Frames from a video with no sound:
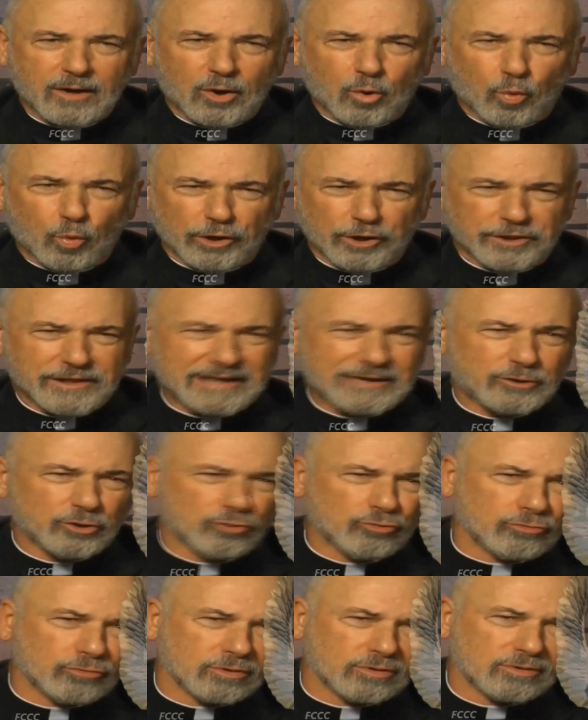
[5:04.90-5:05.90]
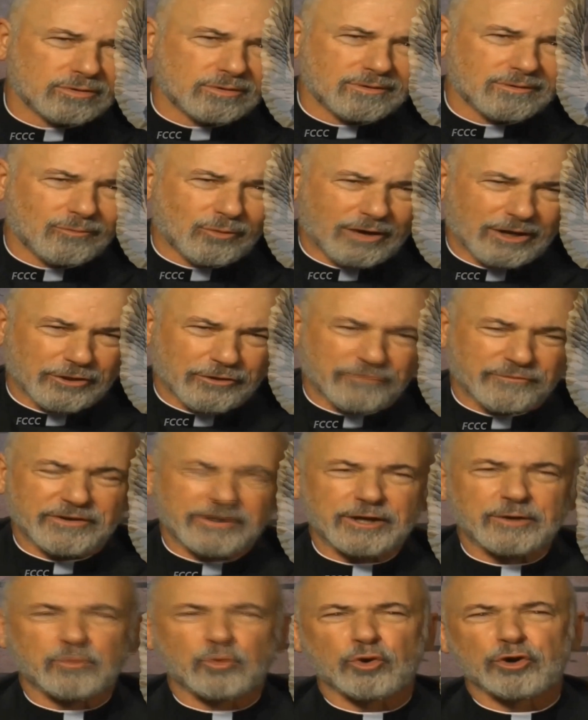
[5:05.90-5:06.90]
What do they do? Well, the
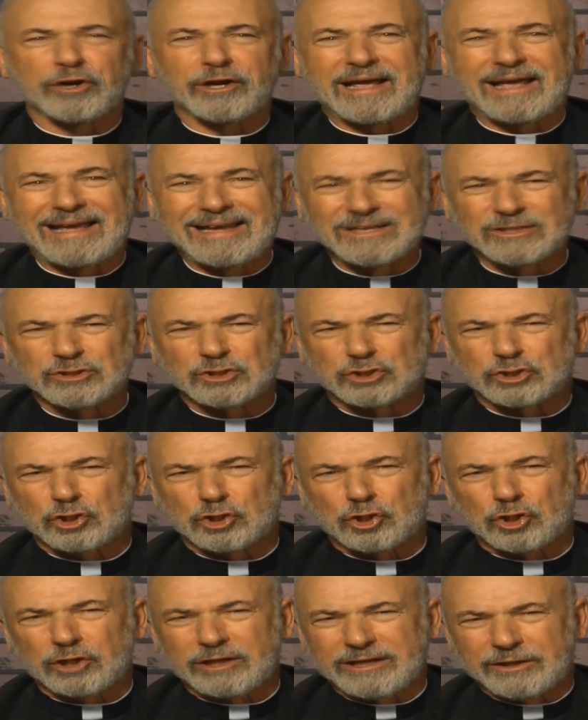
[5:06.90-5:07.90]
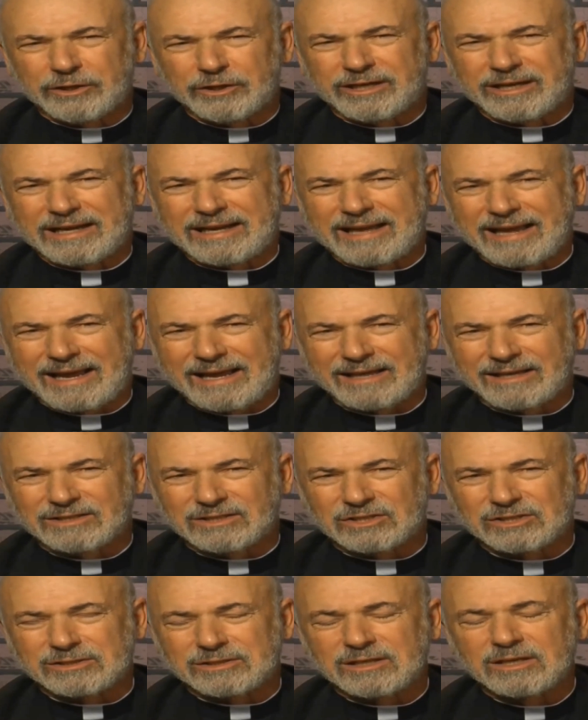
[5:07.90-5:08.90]
very word angel
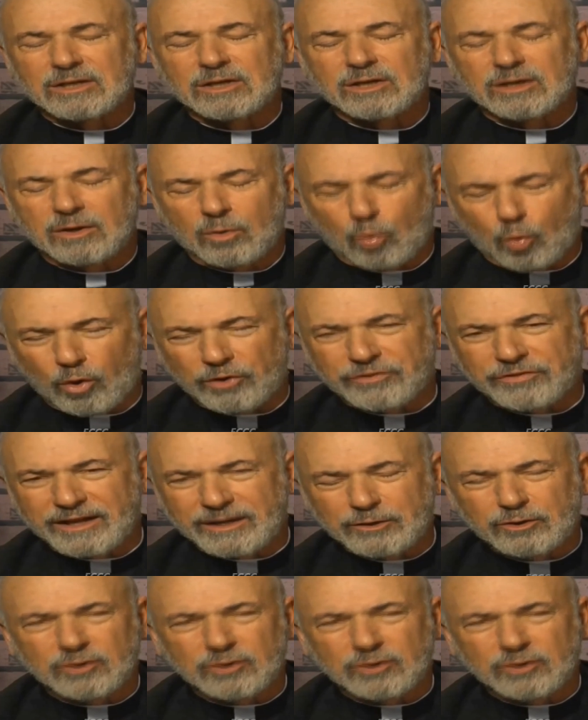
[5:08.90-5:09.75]
indicates what they